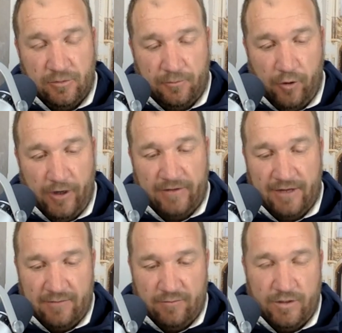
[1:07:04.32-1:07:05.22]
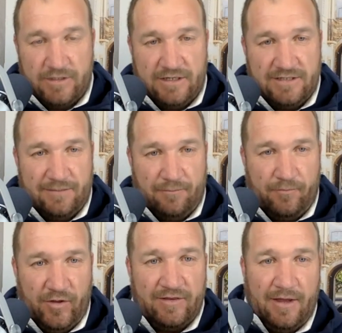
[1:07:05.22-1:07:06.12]
point that what is the
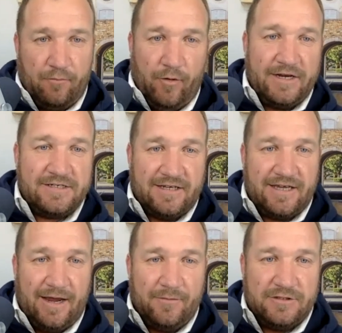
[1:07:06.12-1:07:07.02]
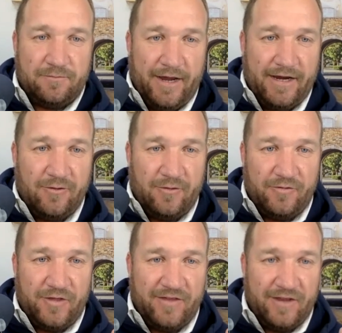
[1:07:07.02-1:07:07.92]
thing that breaks the camel's back or the
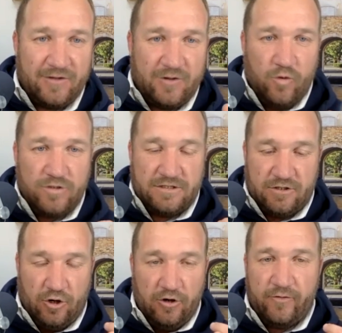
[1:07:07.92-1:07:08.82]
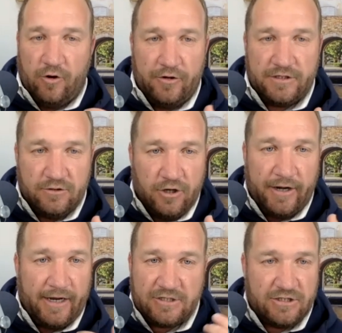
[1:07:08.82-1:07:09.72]
thing that causes the overload is not
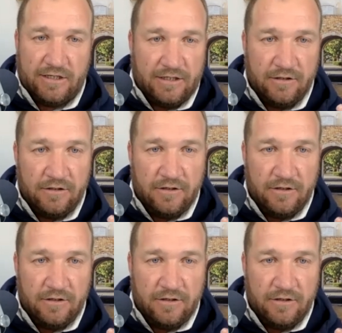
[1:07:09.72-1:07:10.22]
actually